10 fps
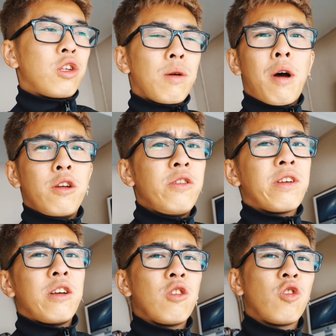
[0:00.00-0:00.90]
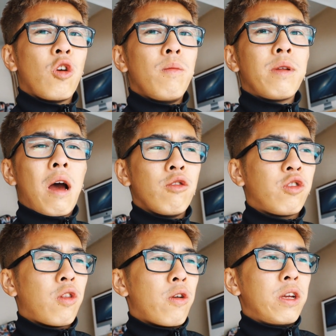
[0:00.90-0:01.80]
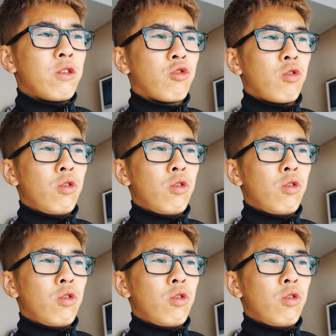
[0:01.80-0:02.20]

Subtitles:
Somehow you guys assumed I was 30 years